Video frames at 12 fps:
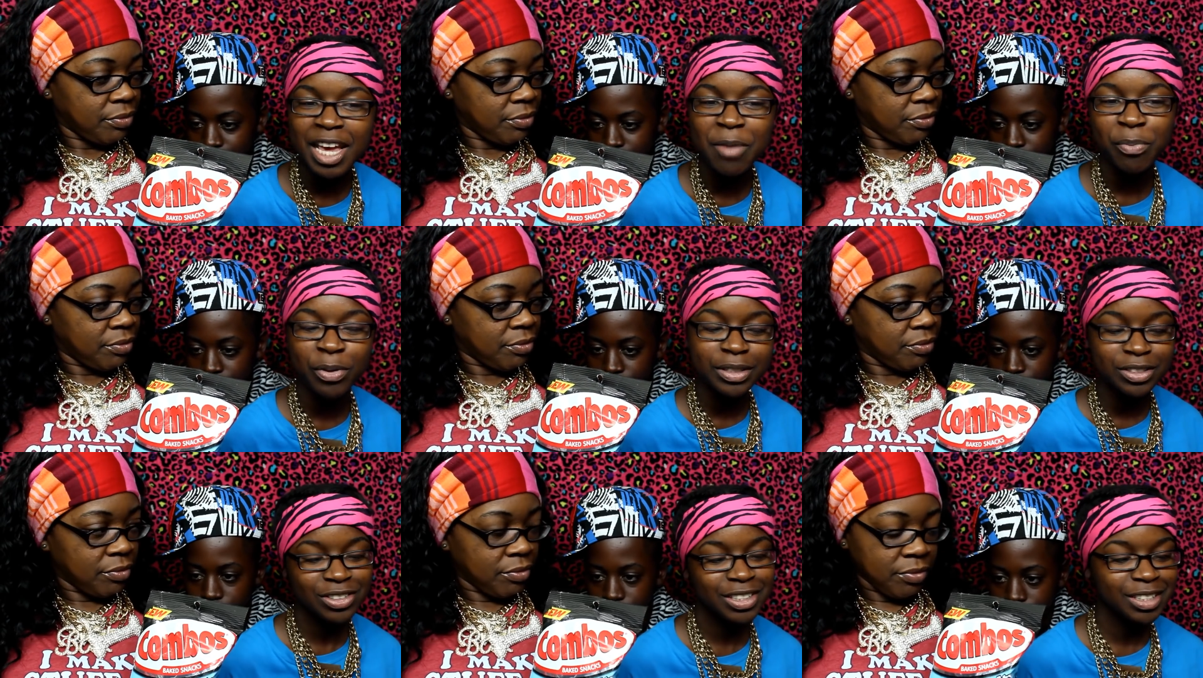Speaker 1: it.
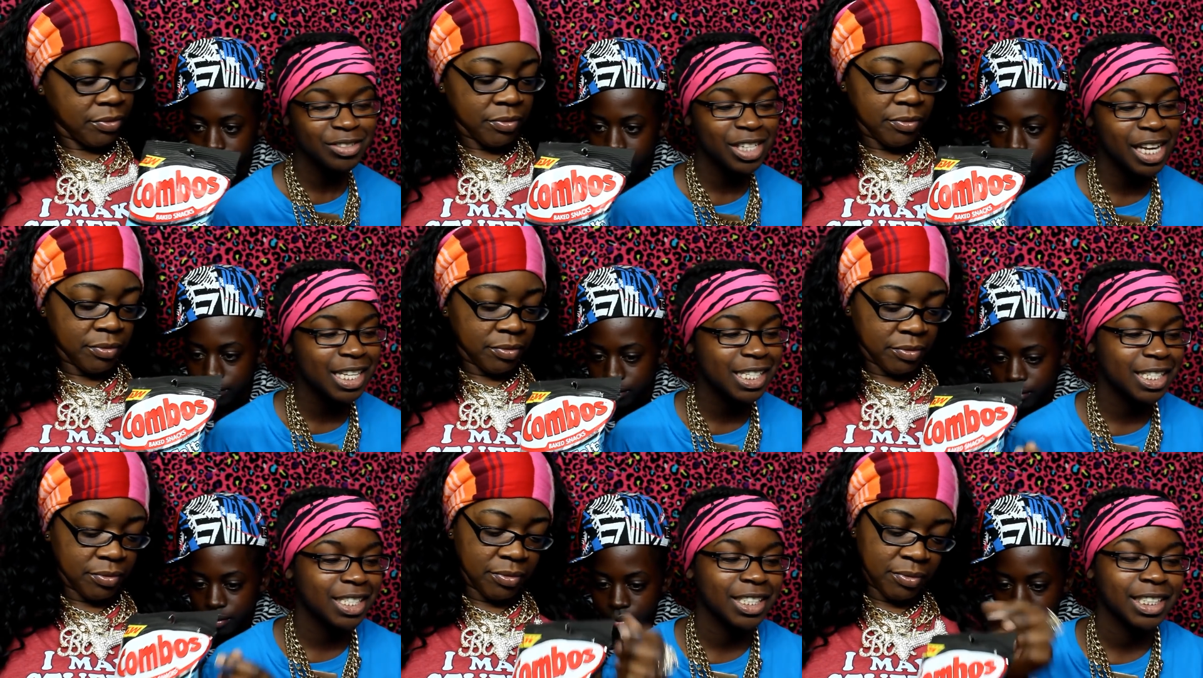Pretzels dipped in
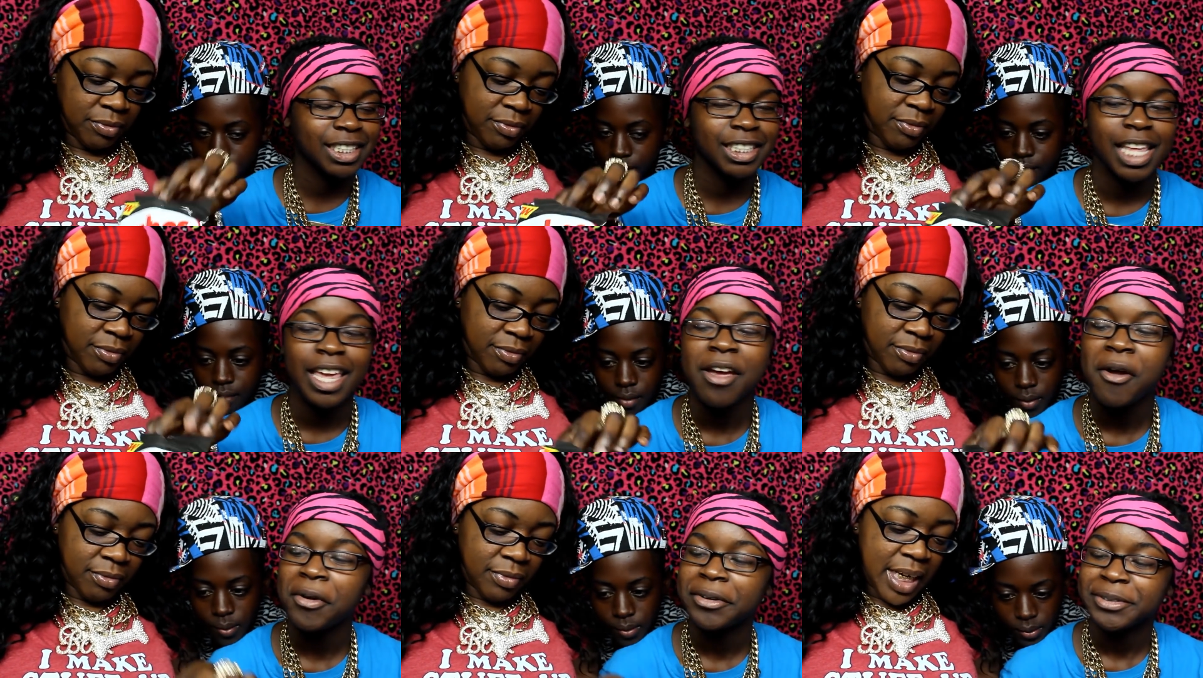icing.
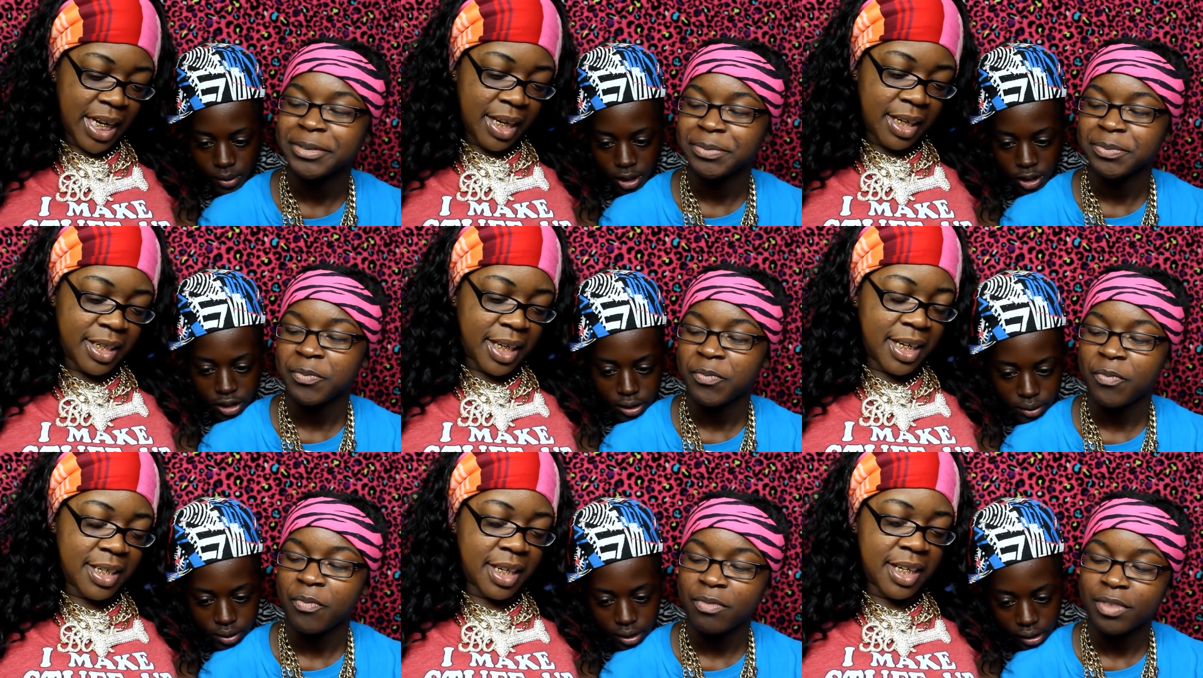Mm-hmm.
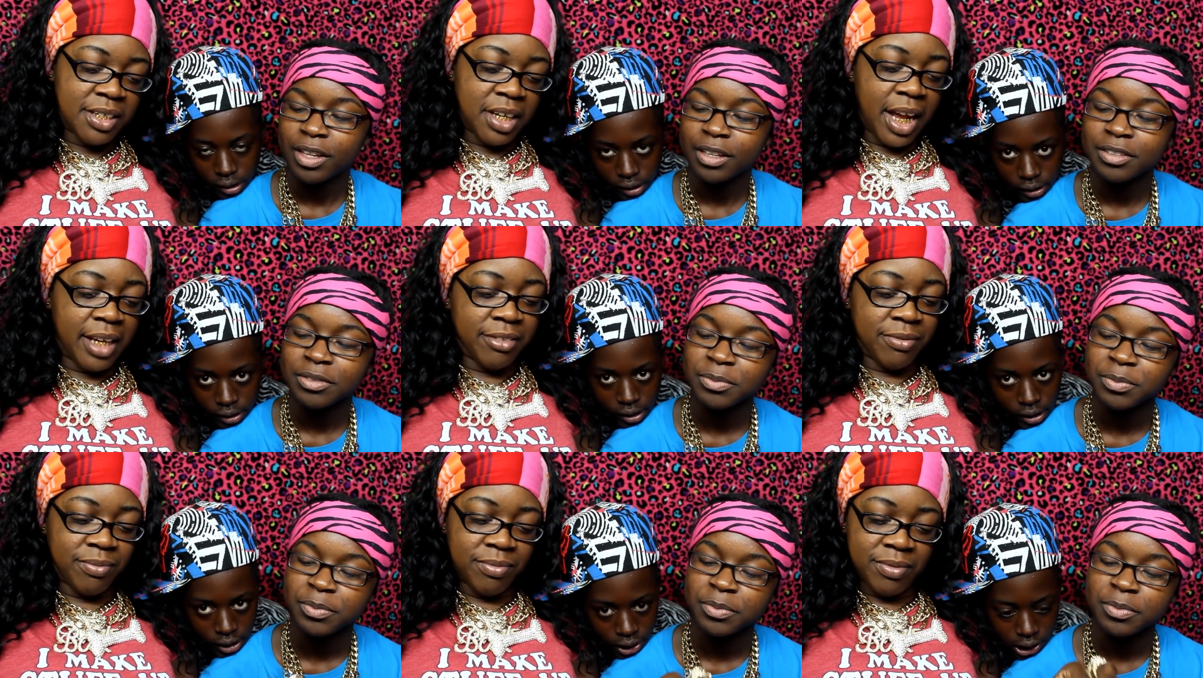
Speaker 2: They taste like
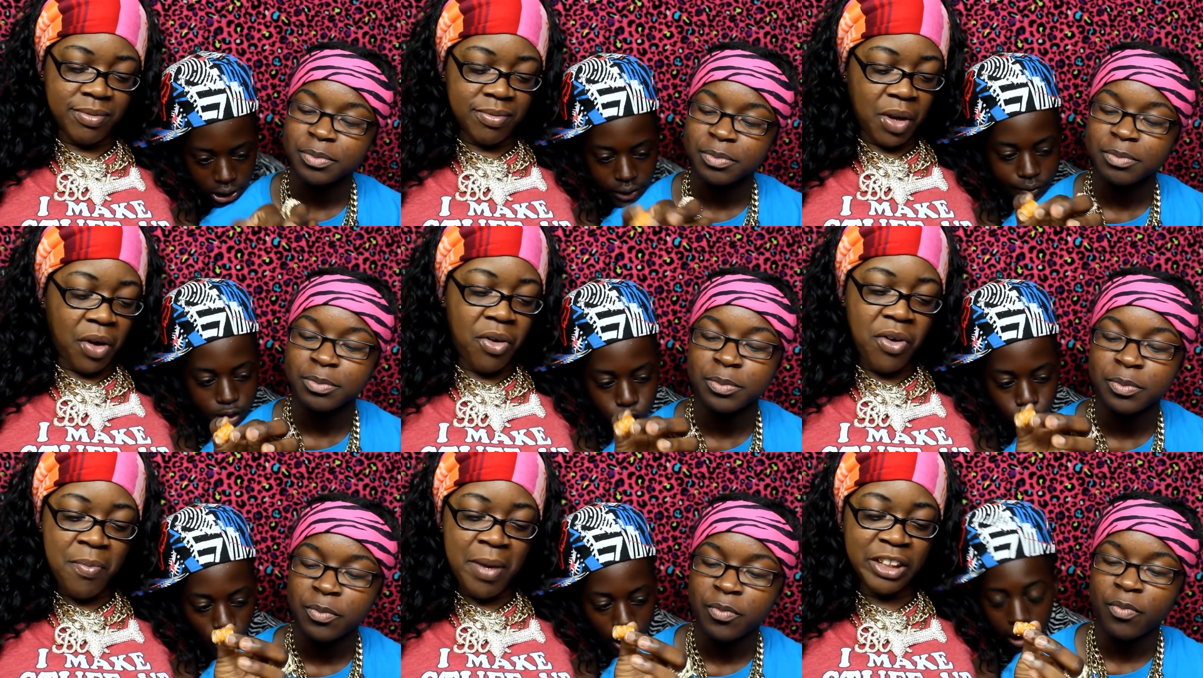a
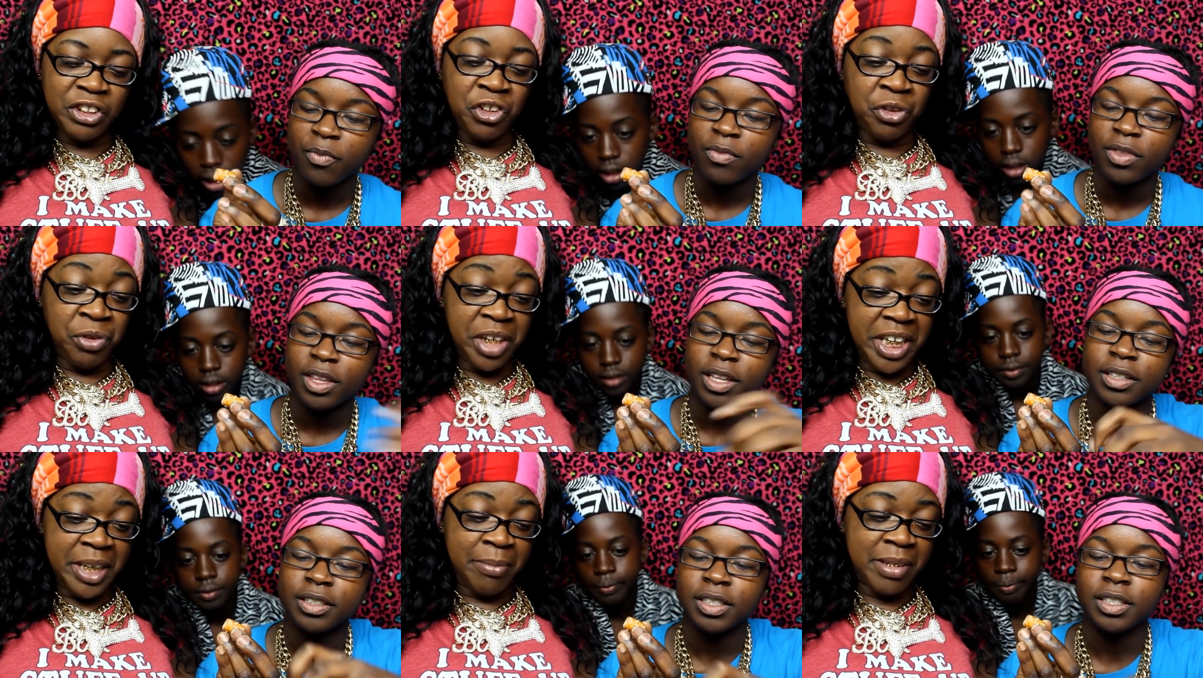whole bunch of
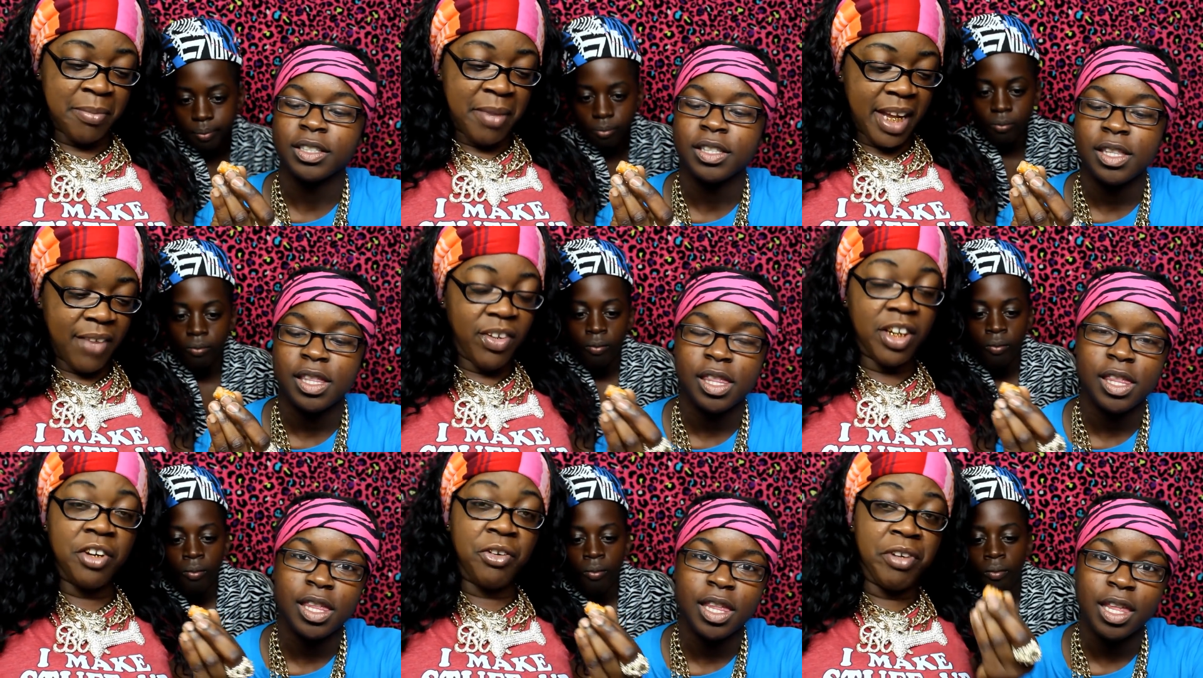cream, some
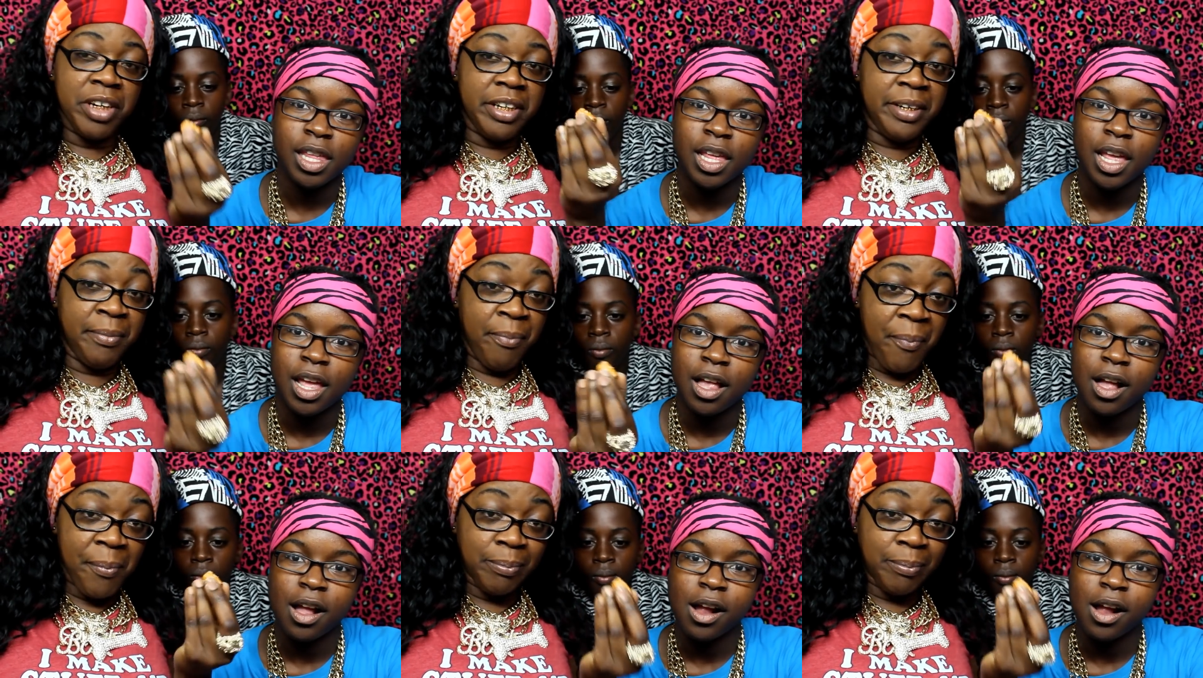heavy cream,